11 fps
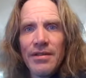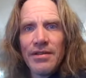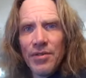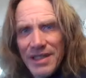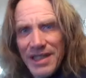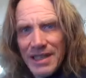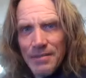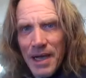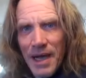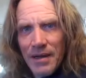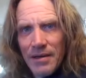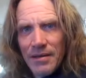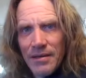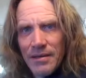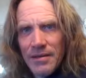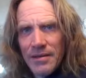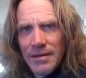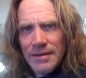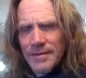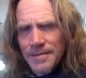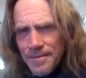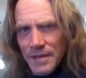So it did matter.
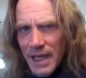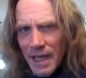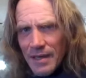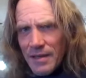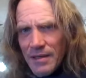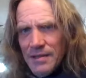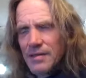Get it?